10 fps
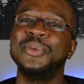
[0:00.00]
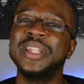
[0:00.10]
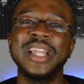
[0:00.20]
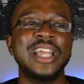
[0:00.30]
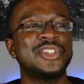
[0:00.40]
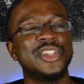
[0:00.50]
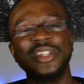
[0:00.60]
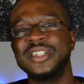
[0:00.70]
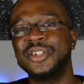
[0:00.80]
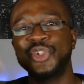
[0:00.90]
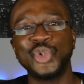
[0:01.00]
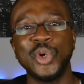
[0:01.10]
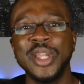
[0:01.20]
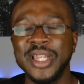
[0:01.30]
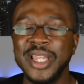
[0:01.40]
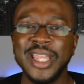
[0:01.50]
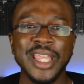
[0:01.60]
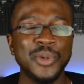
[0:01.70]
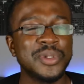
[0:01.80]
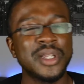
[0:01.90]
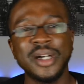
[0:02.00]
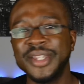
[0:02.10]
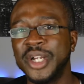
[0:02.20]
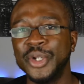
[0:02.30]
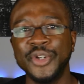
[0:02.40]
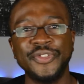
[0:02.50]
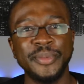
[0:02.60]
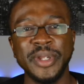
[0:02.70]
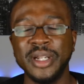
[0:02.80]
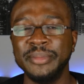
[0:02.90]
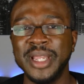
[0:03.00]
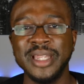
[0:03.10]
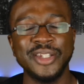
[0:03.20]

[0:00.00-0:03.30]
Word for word: When he got traded to Detroit, it was all downhill from there, man.